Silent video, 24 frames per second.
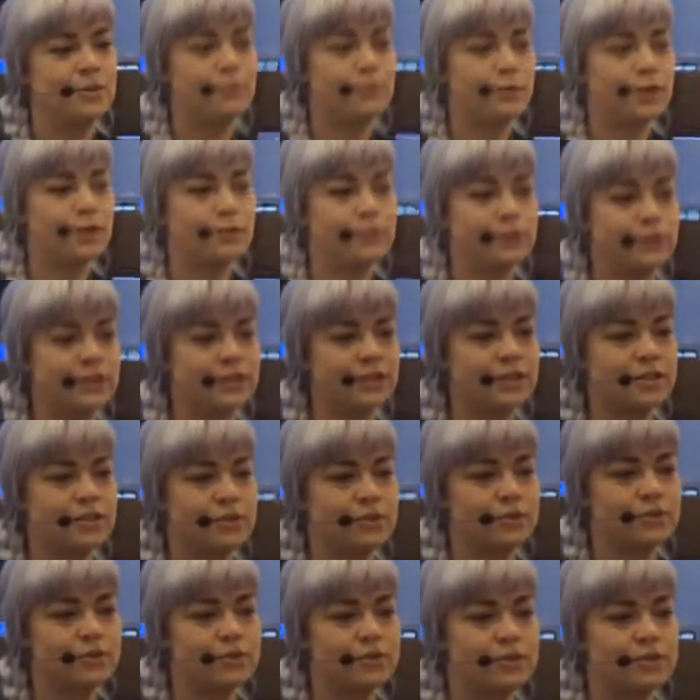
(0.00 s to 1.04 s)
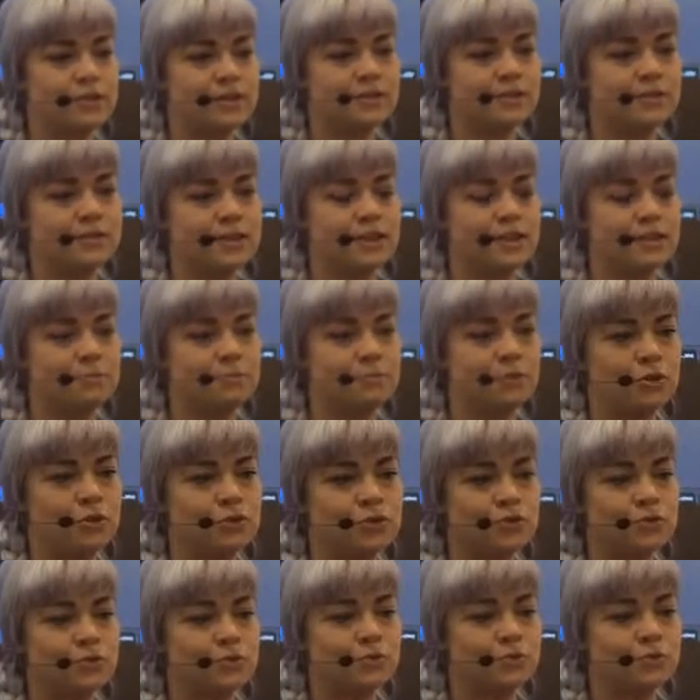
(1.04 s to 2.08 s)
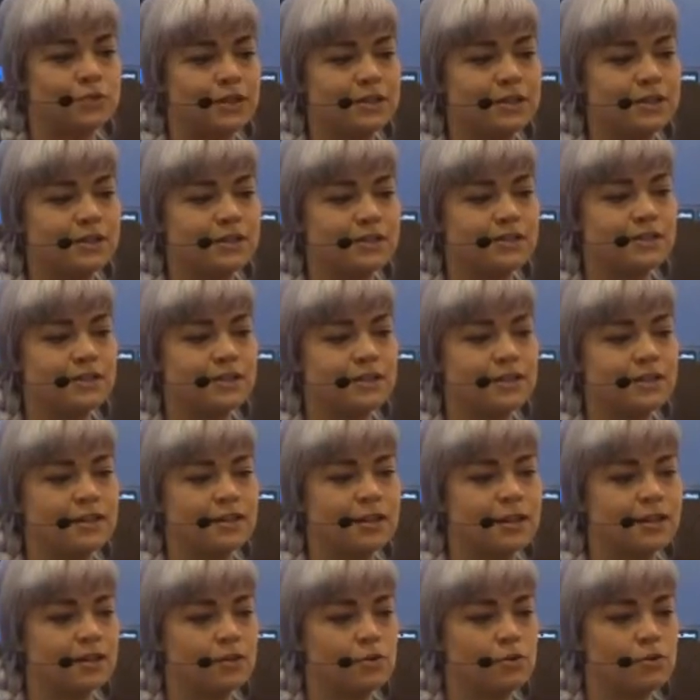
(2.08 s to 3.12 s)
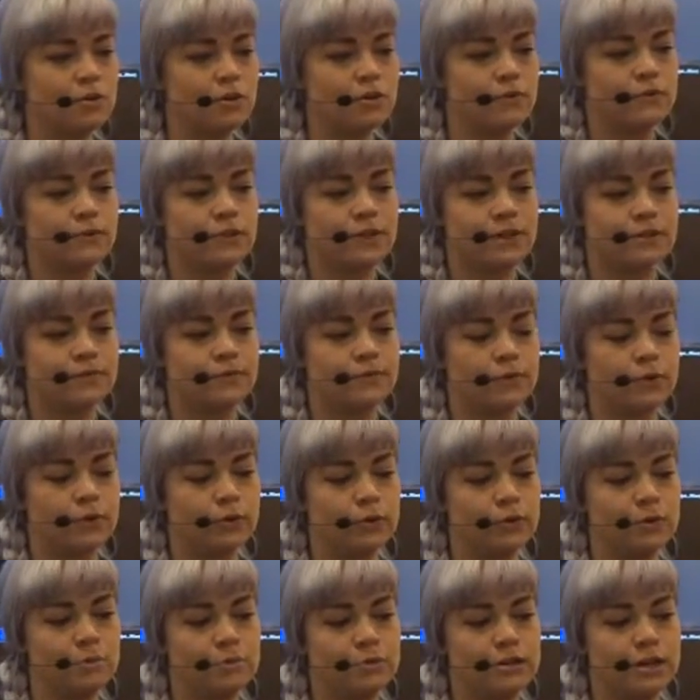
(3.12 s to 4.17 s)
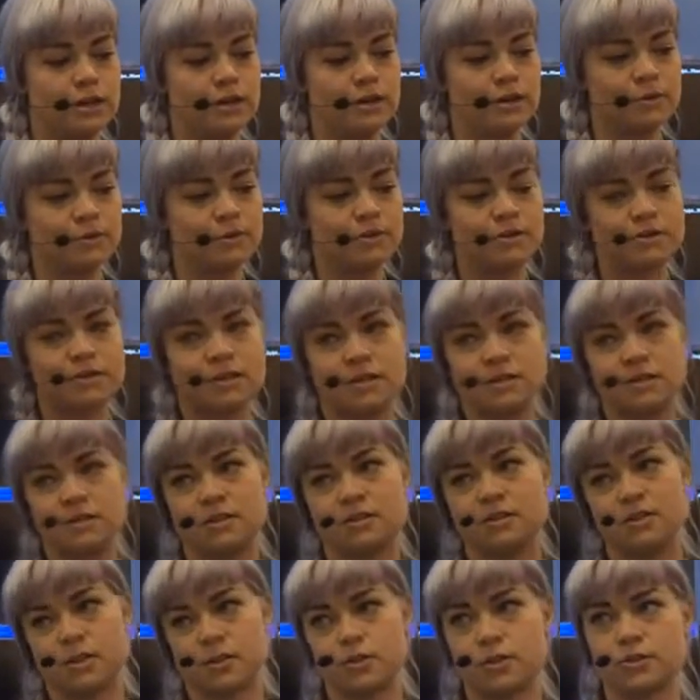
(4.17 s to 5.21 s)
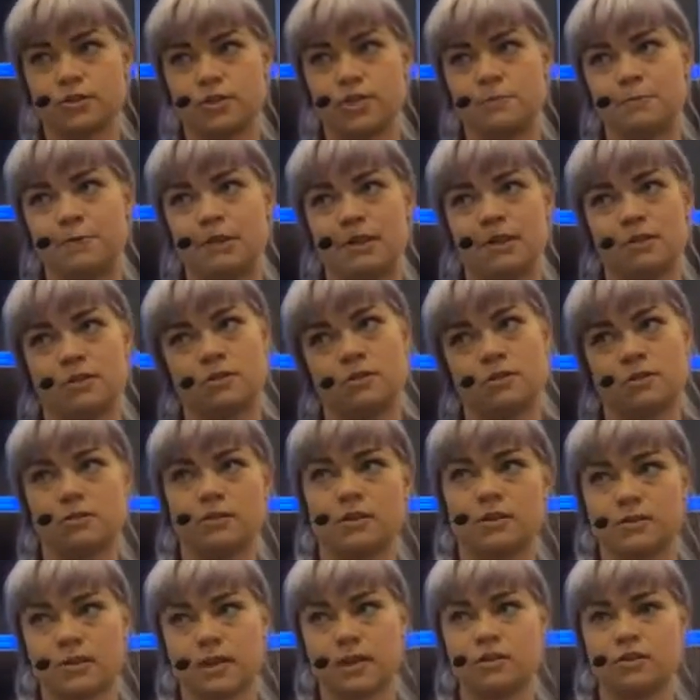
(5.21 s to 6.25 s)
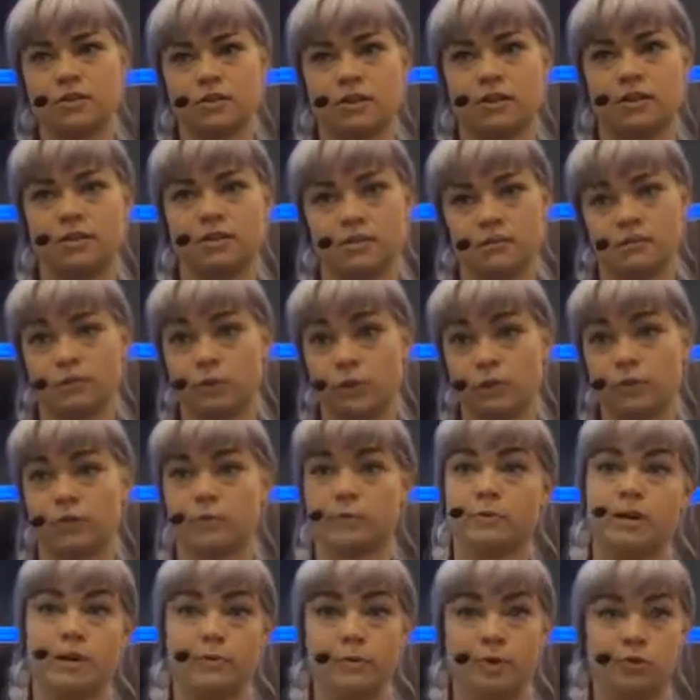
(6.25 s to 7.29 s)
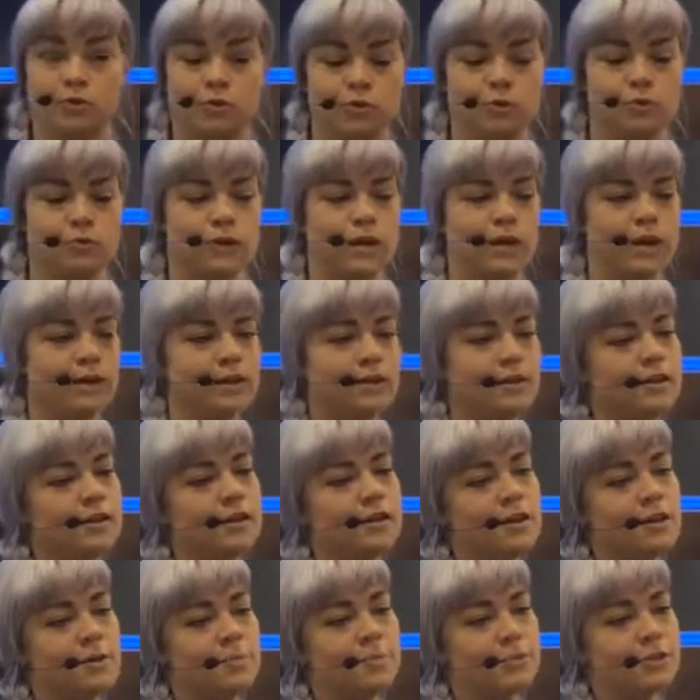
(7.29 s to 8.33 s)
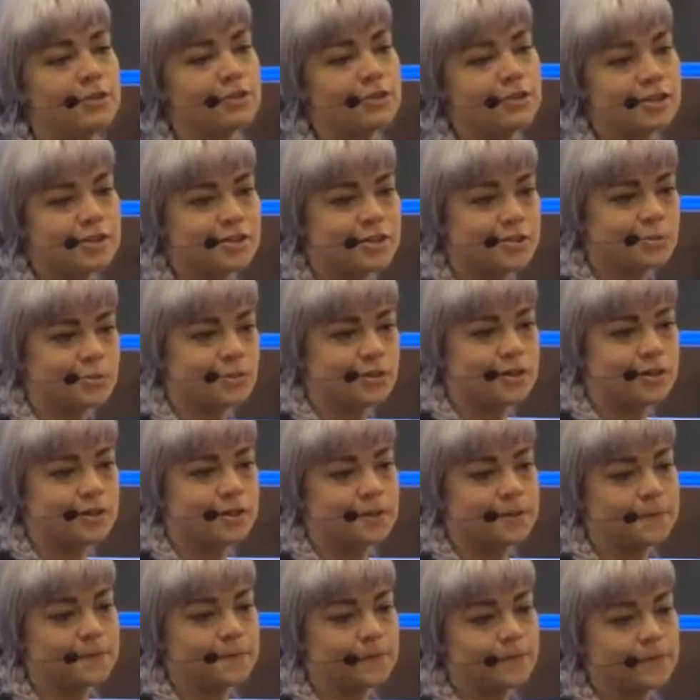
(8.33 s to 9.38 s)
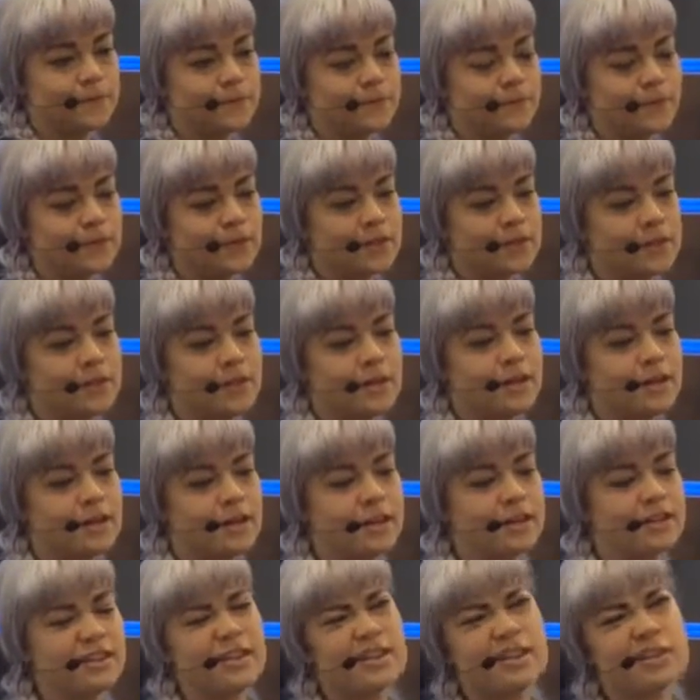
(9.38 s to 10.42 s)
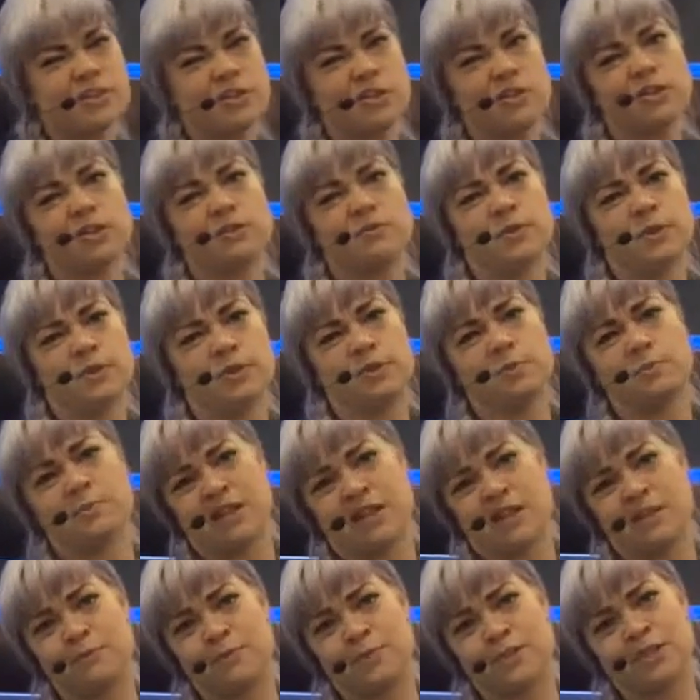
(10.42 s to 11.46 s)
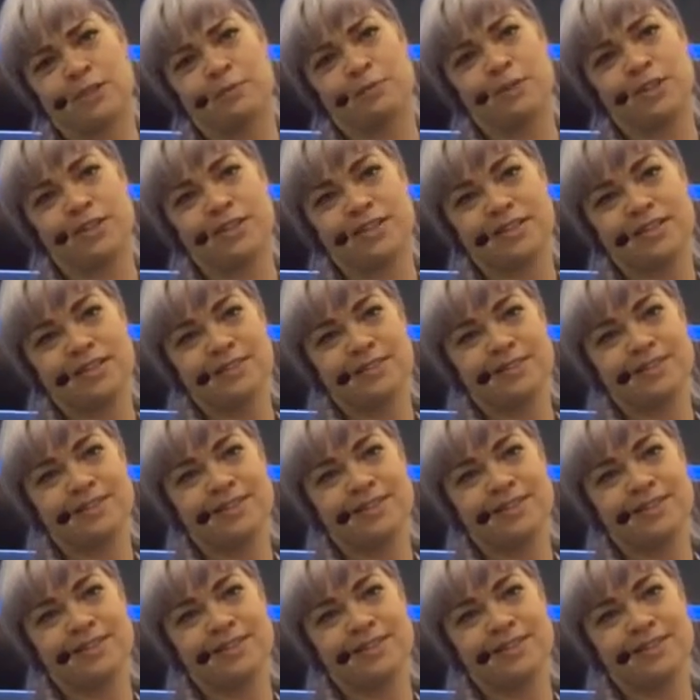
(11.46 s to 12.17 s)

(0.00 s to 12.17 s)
if we flick through all these sound modules, we can see that all of these volume dials are set to 0 dB. So there's actually some volume coming through, right? But this one, I think I turned the volume down for some reason.